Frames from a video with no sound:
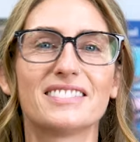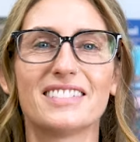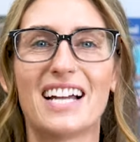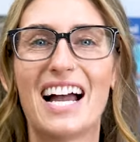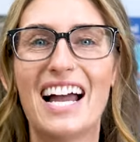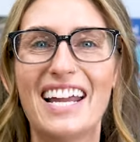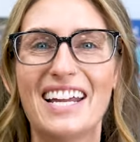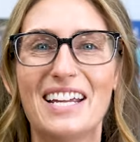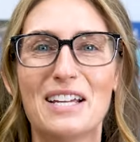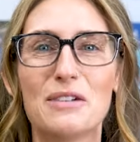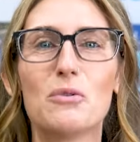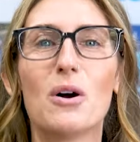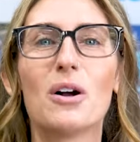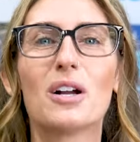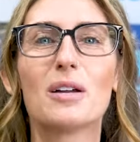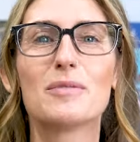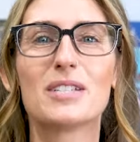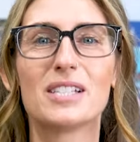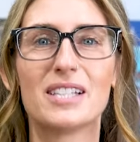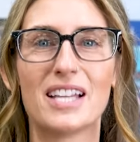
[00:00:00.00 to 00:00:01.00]
Hi, and
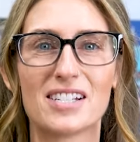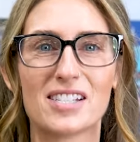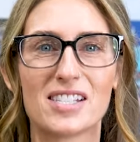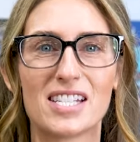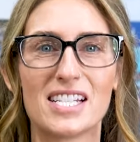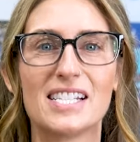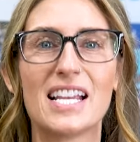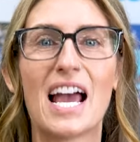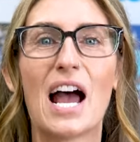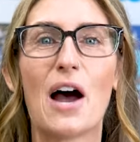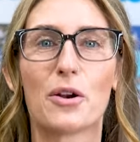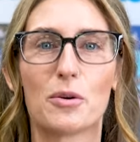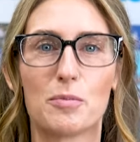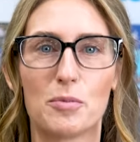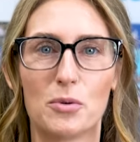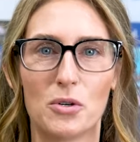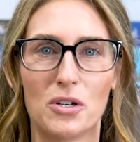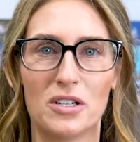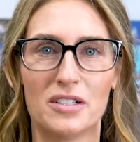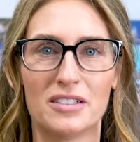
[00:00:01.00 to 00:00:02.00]
welcome to Leslie's How to
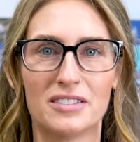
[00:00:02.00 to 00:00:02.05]
Pool.